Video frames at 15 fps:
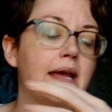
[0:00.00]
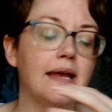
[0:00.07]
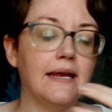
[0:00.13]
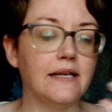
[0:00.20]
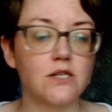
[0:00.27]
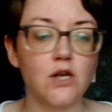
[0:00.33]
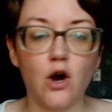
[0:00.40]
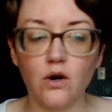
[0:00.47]

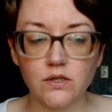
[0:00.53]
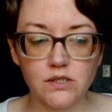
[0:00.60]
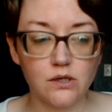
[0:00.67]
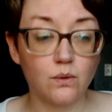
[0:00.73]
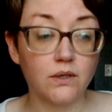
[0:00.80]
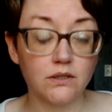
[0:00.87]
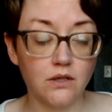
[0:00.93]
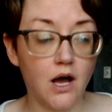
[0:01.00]
It's also
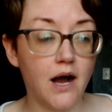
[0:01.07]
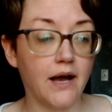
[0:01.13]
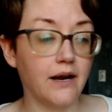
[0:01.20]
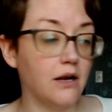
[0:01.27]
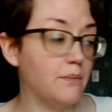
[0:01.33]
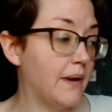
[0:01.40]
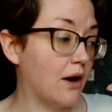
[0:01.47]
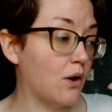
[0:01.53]
a lot
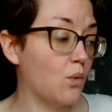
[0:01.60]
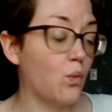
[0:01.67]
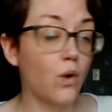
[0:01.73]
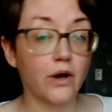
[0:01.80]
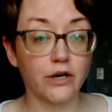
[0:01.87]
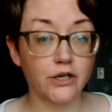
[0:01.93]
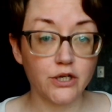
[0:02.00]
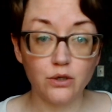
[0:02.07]
about
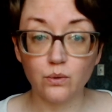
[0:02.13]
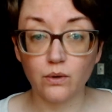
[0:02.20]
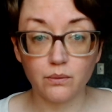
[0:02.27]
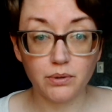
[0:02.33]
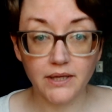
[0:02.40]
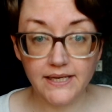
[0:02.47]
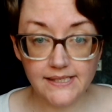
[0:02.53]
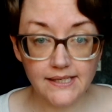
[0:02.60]
what are you
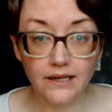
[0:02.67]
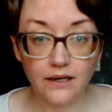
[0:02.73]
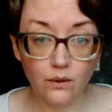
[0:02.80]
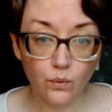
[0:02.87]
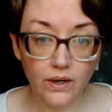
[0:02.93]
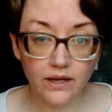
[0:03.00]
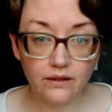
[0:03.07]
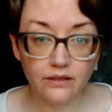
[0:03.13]
replacing it
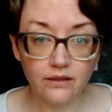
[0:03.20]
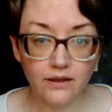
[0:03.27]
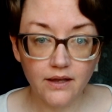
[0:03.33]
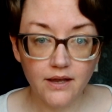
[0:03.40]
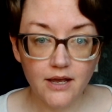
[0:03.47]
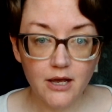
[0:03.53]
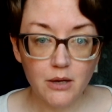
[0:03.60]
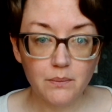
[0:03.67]
with?
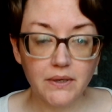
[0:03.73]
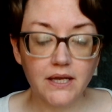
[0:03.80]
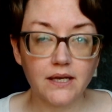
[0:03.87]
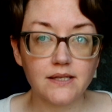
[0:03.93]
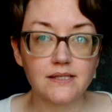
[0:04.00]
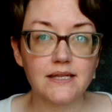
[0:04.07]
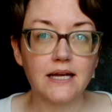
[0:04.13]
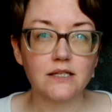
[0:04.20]

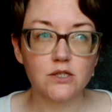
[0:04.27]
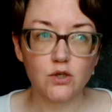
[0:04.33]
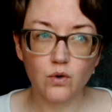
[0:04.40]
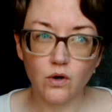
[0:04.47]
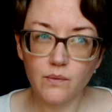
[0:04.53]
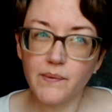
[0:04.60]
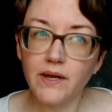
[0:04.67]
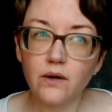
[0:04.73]
Because that
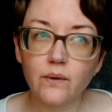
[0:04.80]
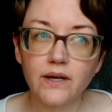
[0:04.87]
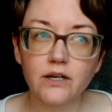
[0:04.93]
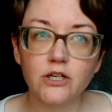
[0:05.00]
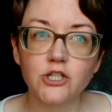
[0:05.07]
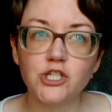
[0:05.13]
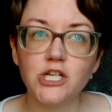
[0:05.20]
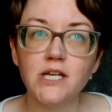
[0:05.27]
Scorpio
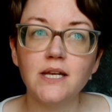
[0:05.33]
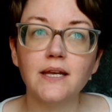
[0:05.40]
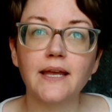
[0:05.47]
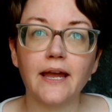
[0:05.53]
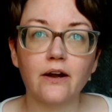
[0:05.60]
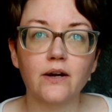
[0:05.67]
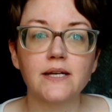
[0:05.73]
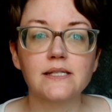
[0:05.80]
energy
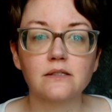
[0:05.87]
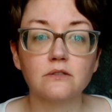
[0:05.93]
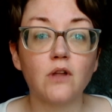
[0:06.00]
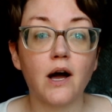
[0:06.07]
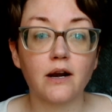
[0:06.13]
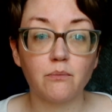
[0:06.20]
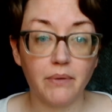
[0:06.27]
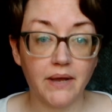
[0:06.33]
carries a
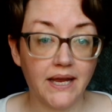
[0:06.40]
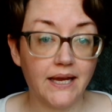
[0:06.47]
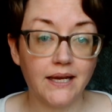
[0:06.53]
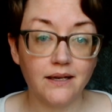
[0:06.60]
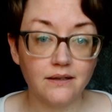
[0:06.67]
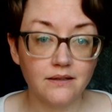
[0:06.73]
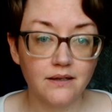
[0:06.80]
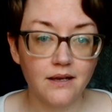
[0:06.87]
lot of
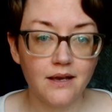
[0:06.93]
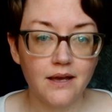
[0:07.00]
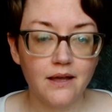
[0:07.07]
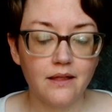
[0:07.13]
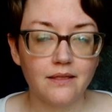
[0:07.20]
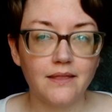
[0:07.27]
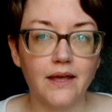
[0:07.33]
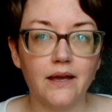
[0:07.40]
pain
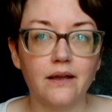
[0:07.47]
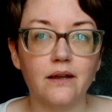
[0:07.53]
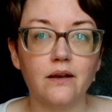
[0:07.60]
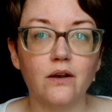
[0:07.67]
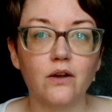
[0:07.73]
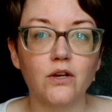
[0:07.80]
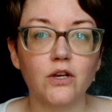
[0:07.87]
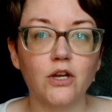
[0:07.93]

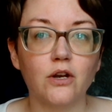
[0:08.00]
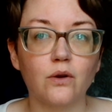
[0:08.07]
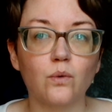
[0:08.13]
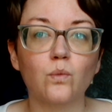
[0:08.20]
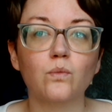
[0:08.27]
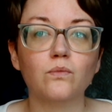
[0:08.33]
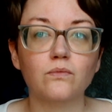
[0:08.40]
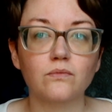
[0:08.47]
that, you know,